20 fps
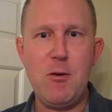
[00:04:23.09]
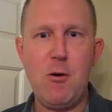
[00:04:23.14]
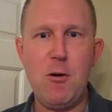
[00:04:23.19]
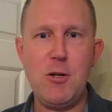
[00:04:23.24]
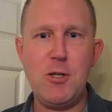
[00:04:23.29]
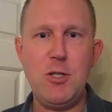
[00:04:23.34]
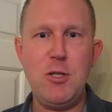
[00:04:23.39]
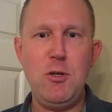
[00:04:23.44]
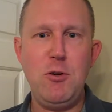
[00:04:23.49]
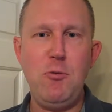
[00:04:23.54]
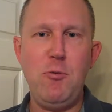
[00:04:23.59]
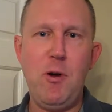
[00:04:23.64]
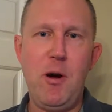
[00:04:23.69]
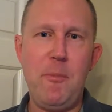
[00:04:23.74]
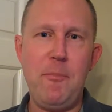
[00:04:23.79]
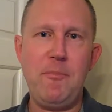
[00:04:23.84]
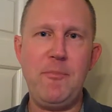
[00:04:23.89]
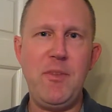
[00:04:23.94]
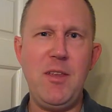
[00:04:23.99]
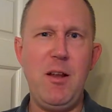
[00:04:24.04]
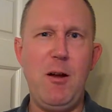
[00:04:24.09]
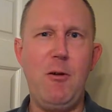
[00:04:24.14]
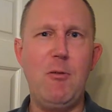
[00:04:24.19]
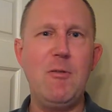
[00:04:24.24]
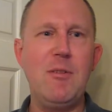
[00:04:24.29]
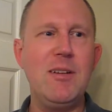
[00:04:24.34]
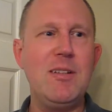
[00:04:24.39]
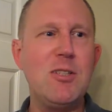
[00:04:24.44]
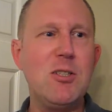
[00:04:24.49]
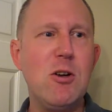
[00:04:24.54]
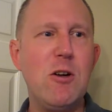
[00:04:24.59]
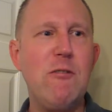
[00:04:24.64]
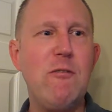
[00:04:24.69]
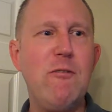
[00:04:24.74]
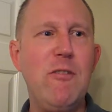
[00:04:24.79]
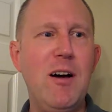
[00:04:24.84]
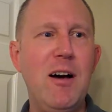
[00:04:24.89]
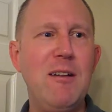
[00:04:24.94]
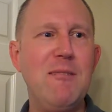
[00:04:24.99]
order to, you know, sort of